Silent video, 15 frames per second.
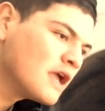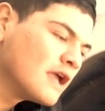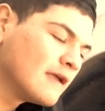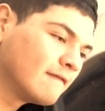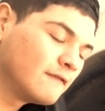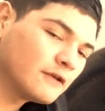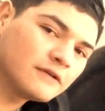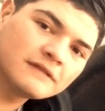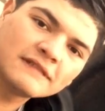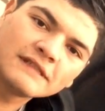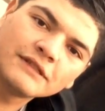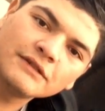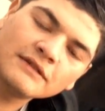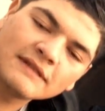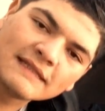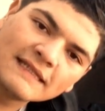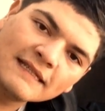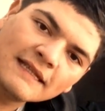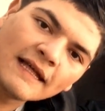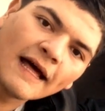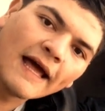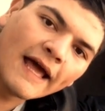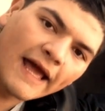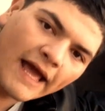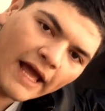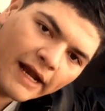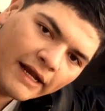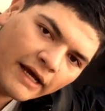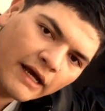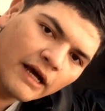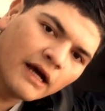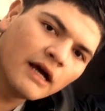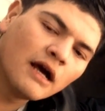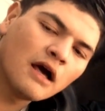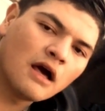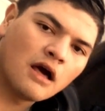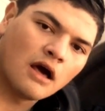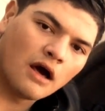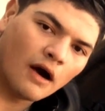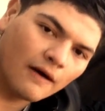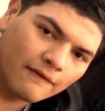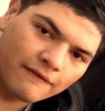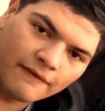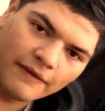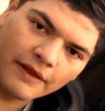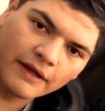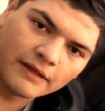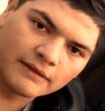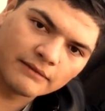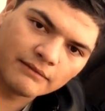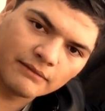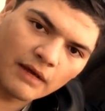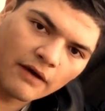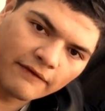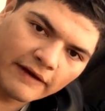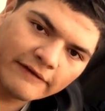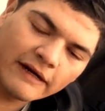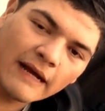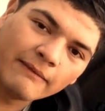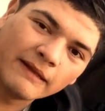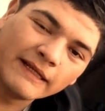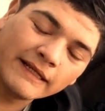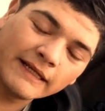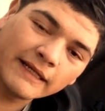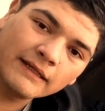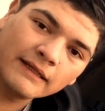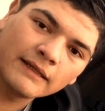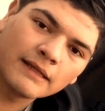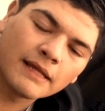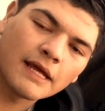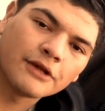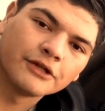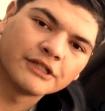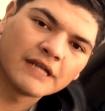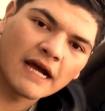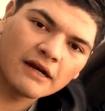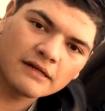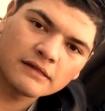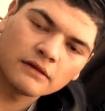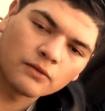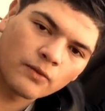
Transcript: If you could still see the head of the of Abraham Lincoln, then your tires are